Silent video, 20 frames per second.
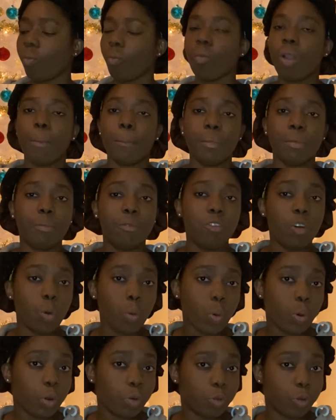before we go
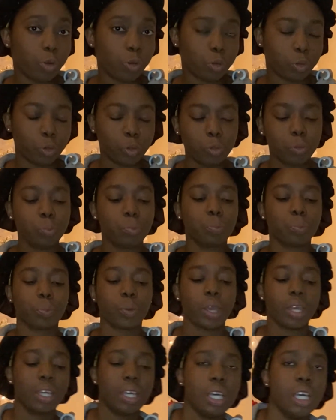no further,
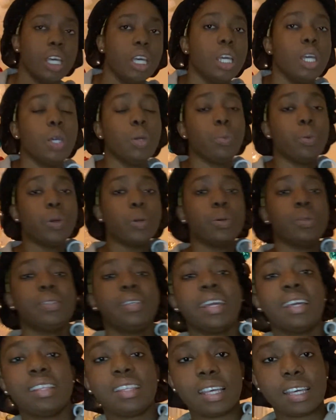we're gonna
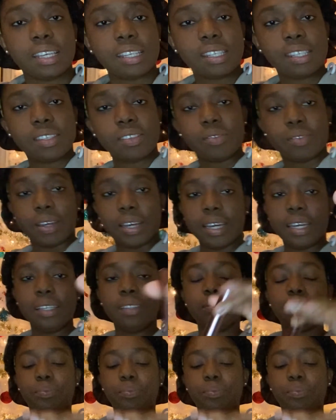take this, right?